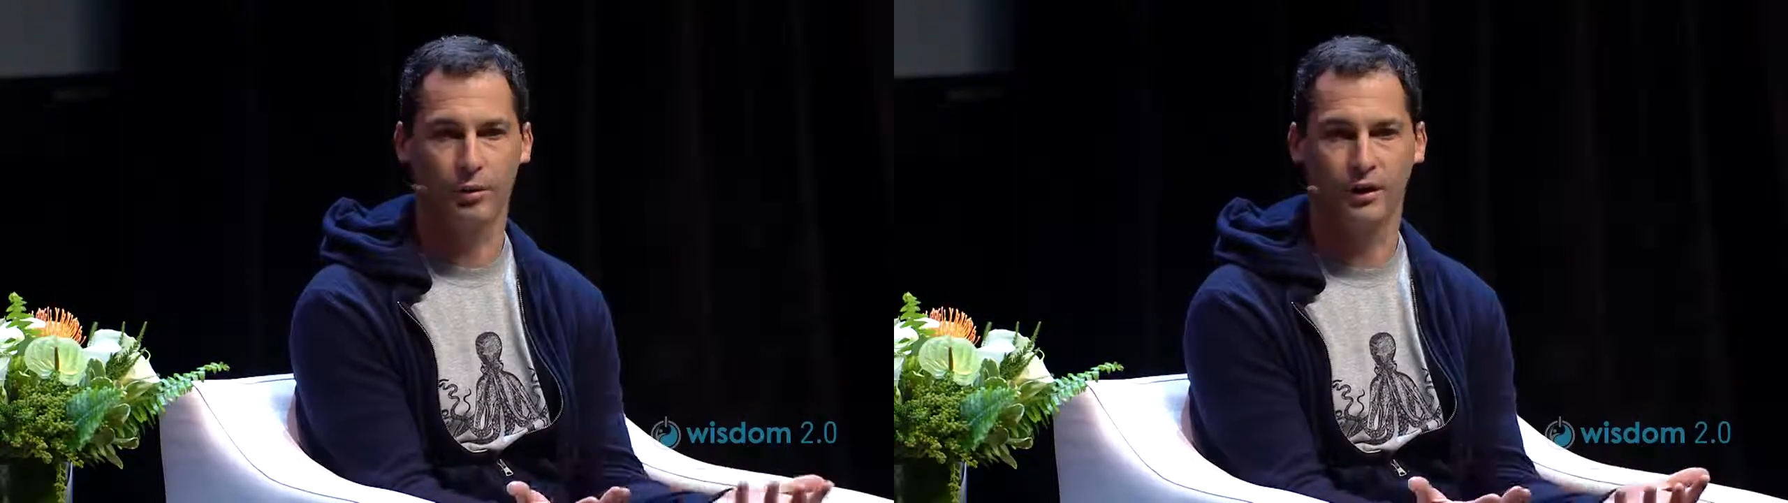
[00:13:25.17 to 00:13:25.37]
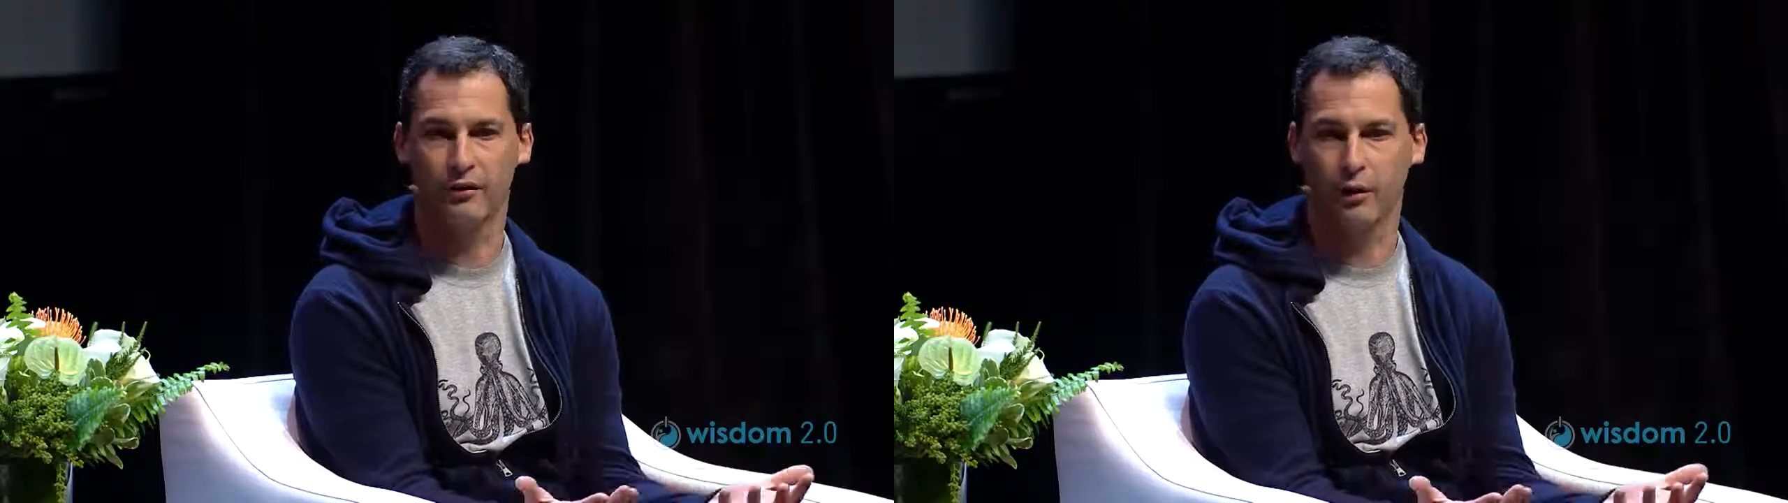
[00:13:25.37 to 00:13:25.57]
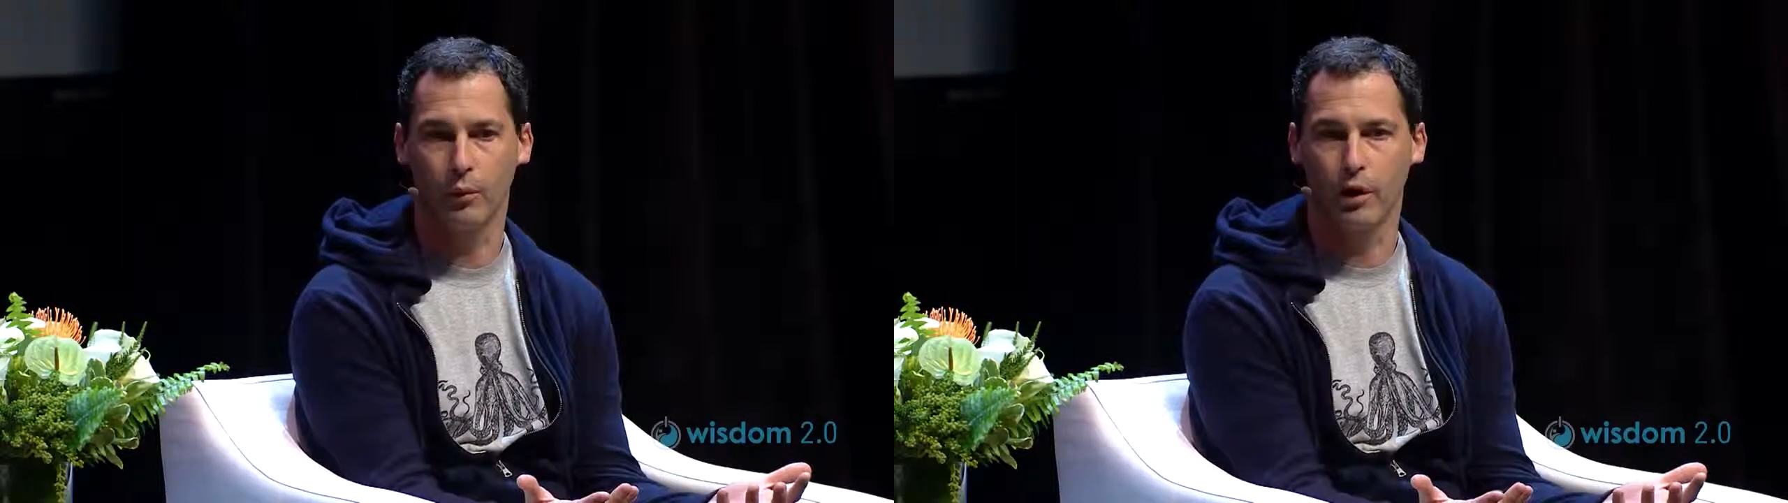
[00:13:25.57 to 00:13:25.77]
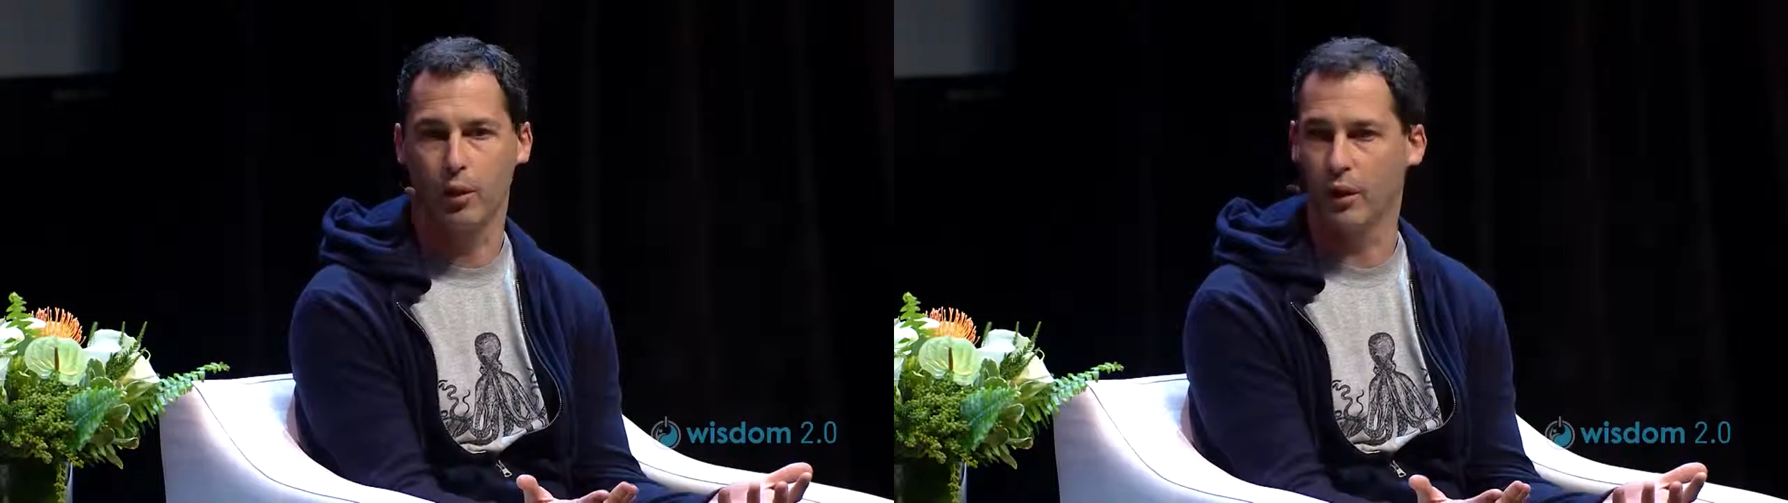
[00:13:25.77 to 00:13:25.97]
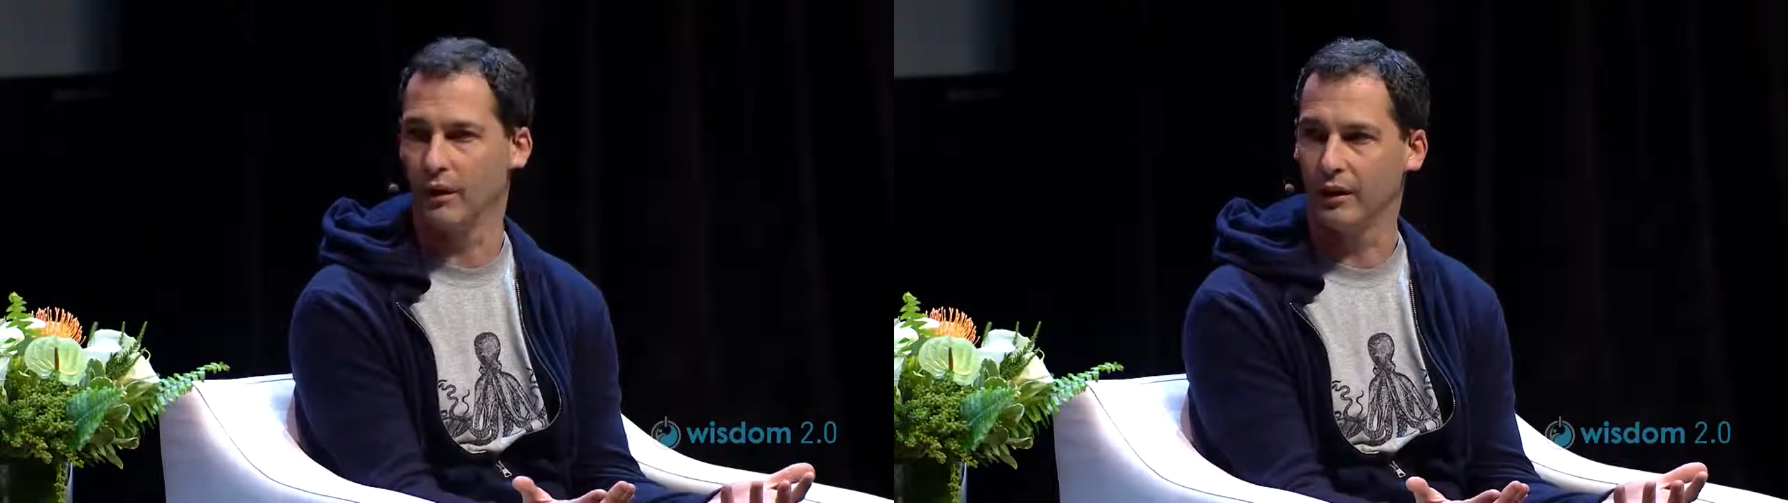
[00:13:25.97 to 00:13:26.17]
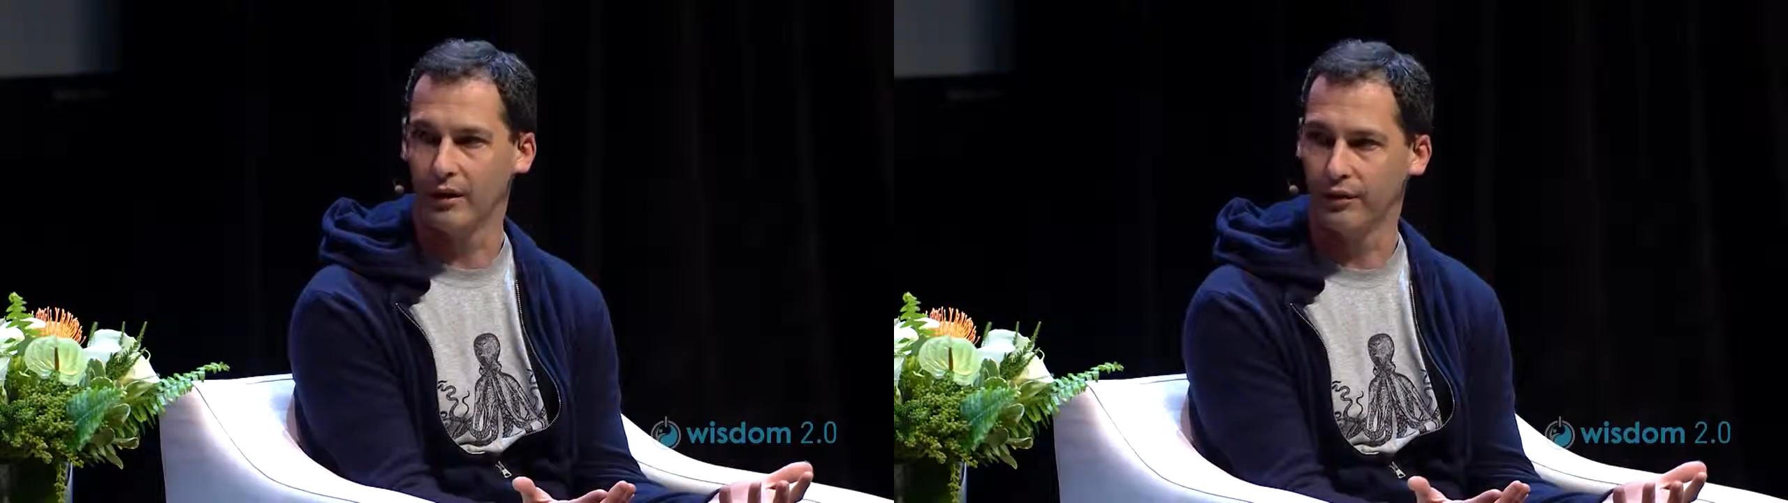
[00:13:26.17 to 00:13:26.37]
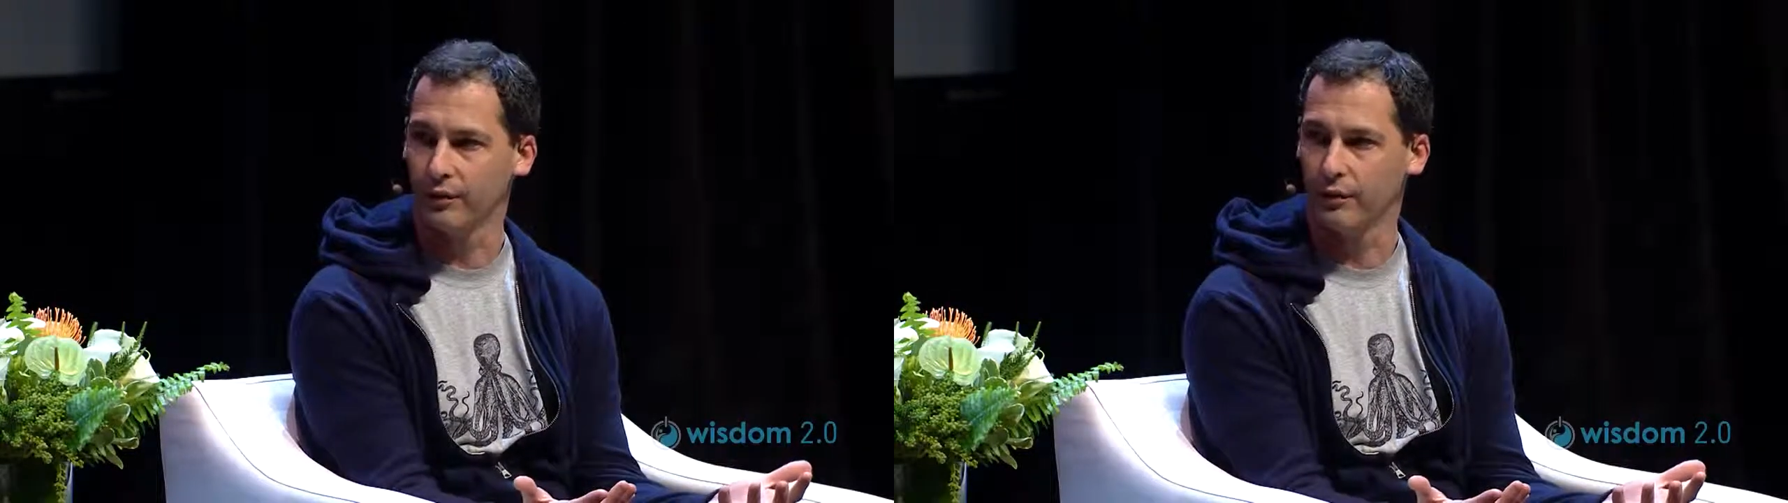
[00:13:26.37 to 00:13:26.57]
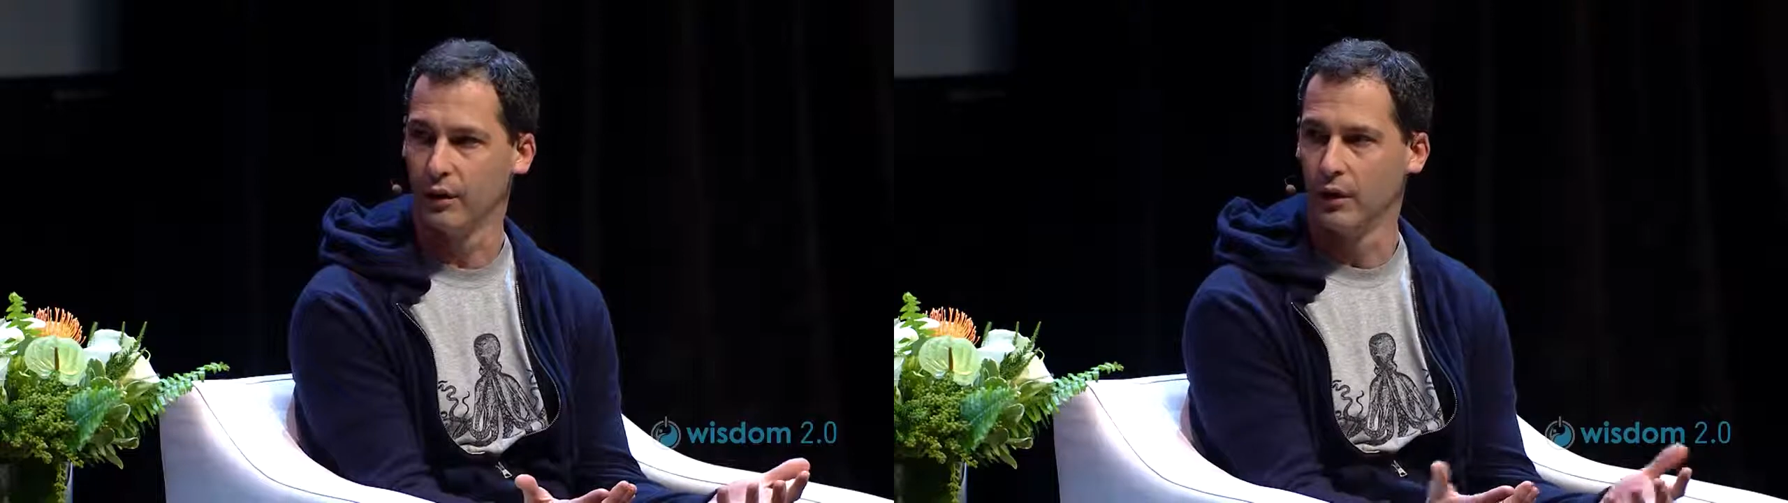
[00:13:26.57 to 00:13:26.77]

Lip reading: place that we all want to live.